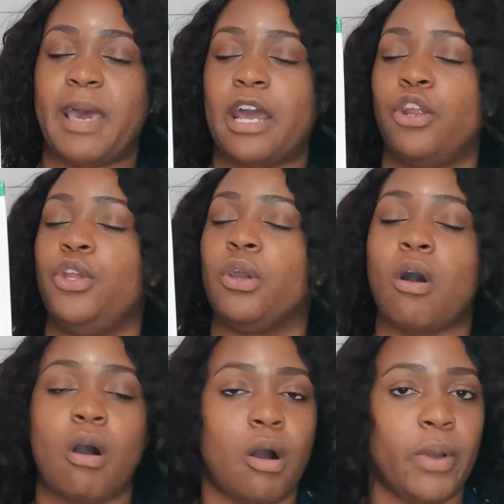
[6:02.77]
pattern, you
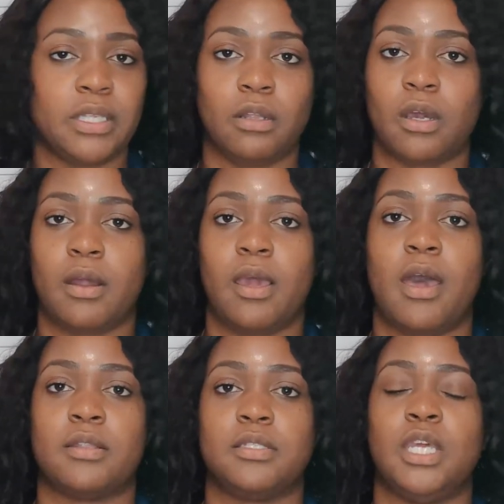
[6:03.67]
can always look on
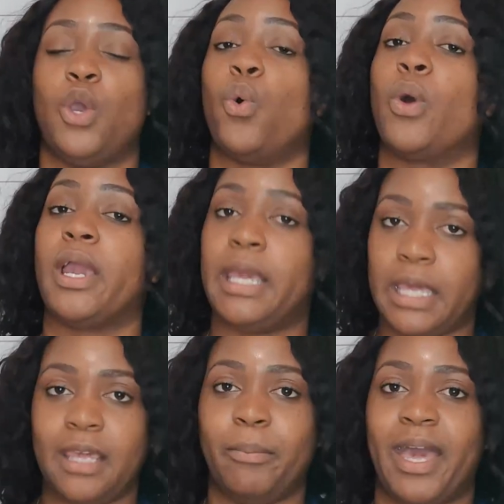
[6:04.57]
Etsy or
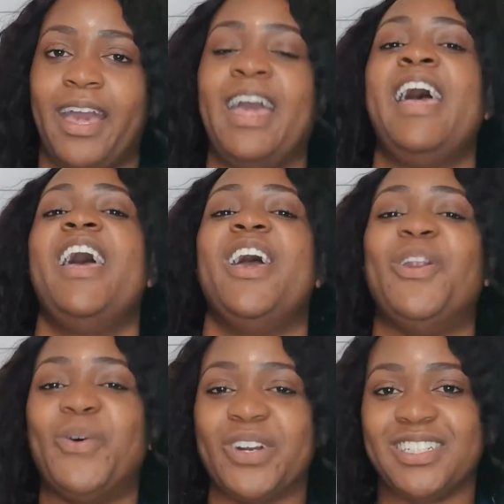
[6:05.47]
eBay
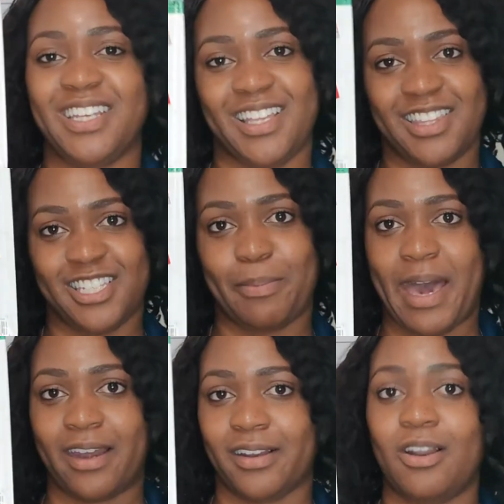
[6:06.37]
in order to get this
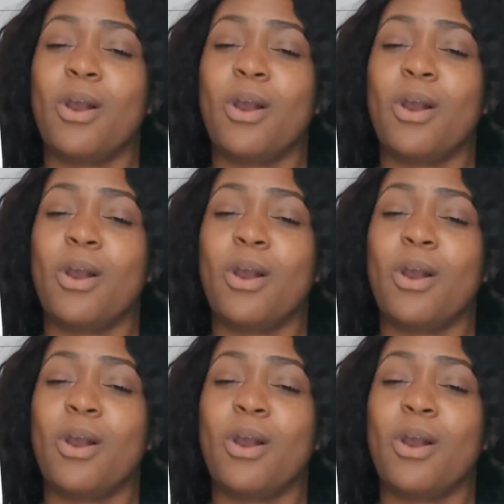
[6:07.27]
pattern.